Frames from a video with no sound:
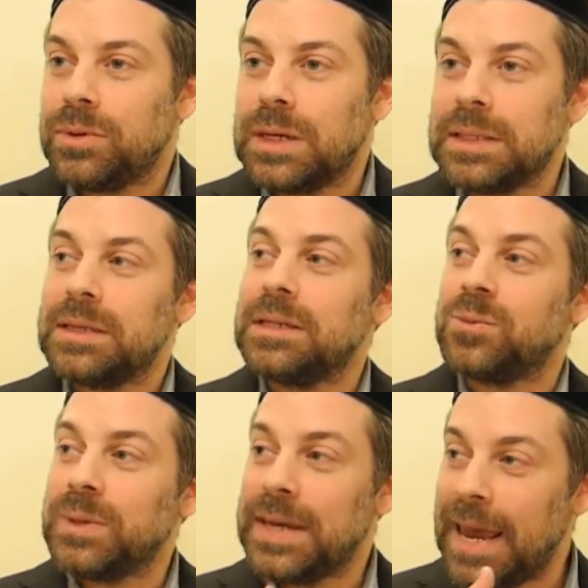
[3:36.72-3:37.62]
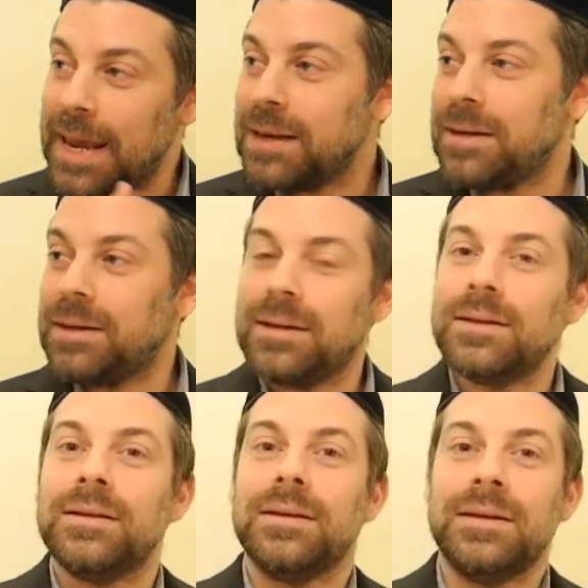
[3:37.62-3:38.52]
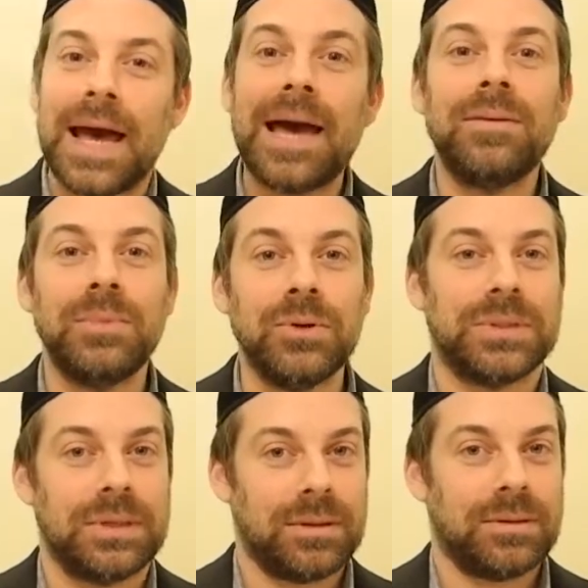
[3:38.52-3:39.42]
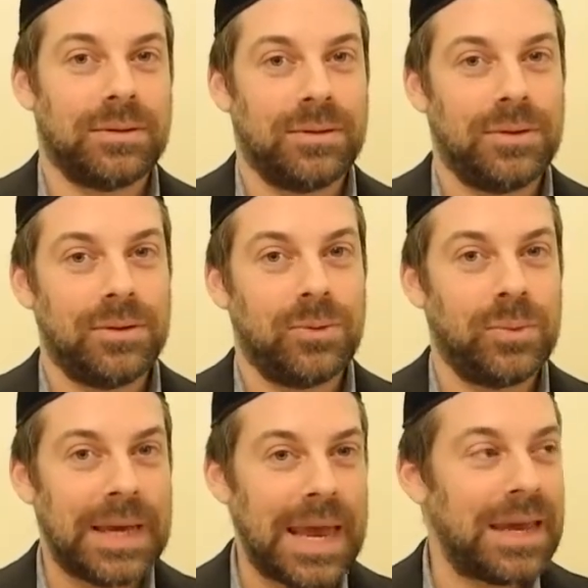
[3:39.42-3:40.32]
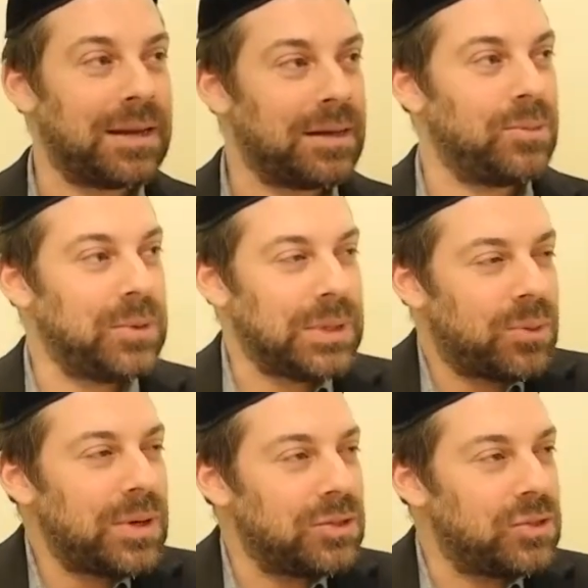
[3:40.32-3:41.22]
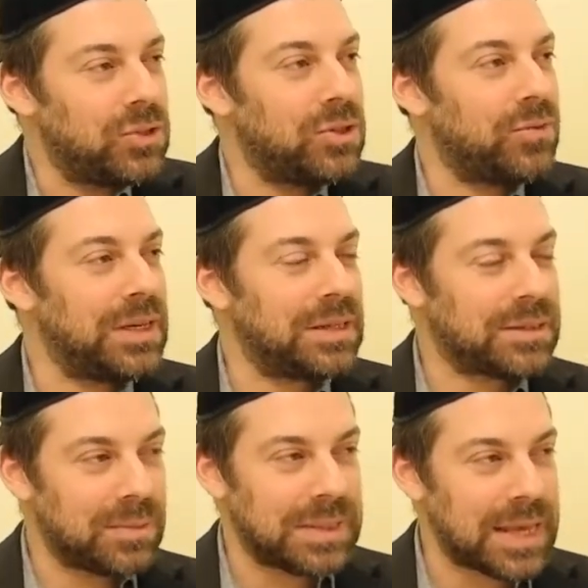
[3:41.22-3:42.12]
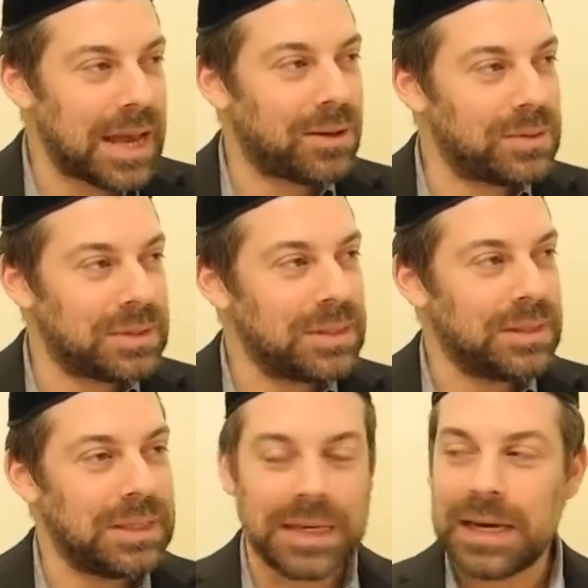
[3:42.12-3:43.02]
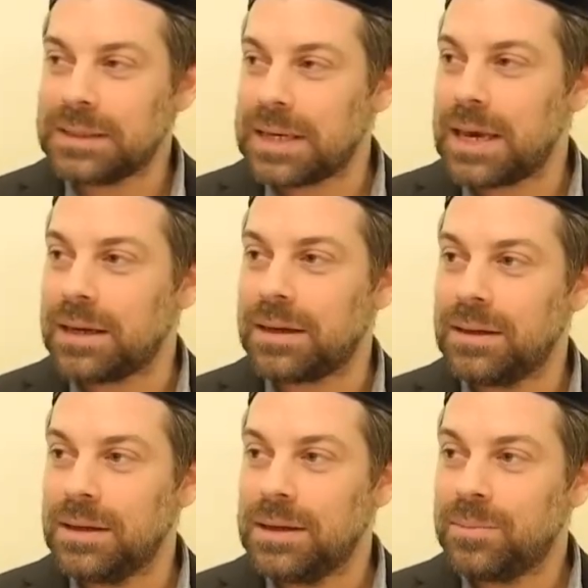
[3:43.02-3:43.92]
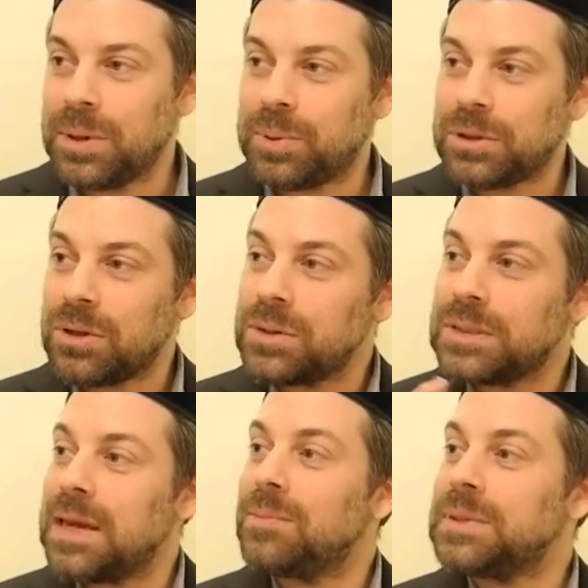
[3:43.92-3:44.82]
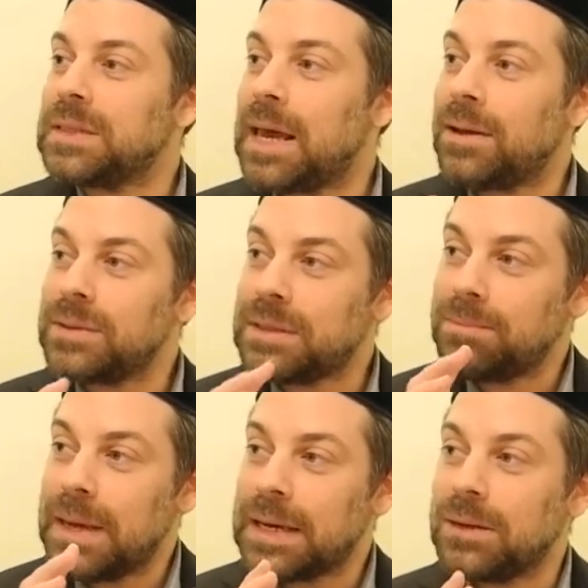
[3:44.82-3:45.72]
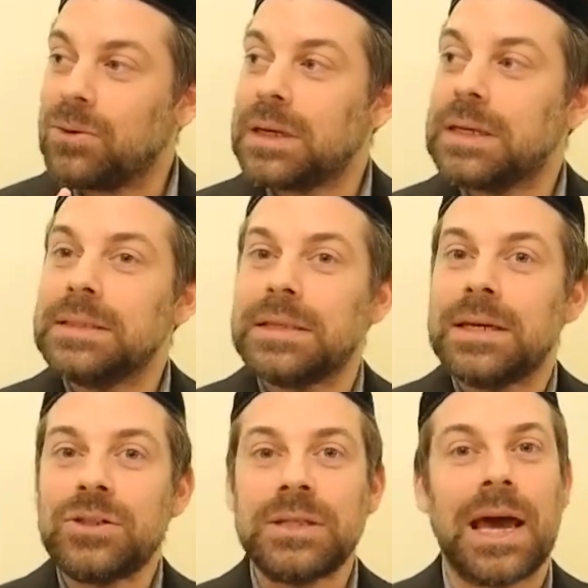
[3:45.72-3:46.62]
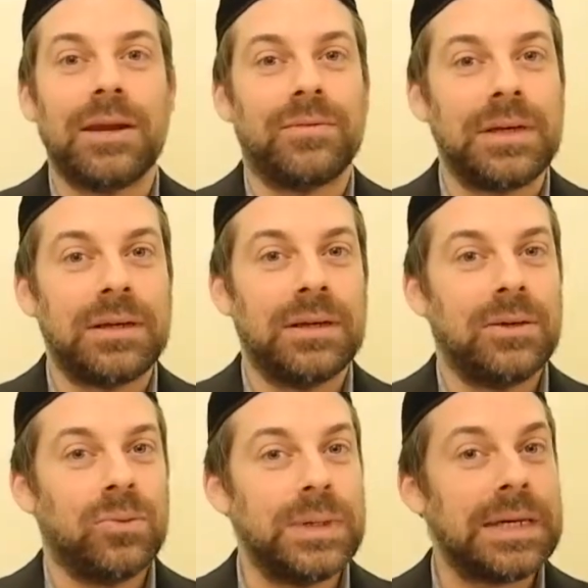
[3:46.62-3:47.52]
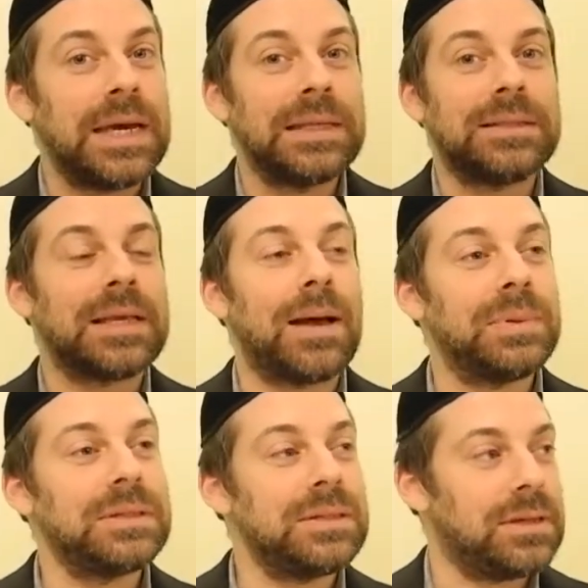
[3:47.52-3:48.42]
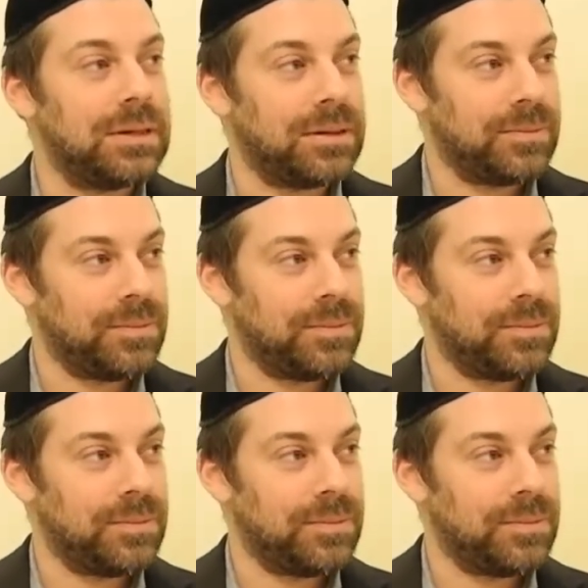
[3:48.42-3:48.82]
it's we hate non-music. We hate it. We cringe. If you hear some sounds, you can't take it. But put those same sounds and make an organization out of it, we can't stop listening.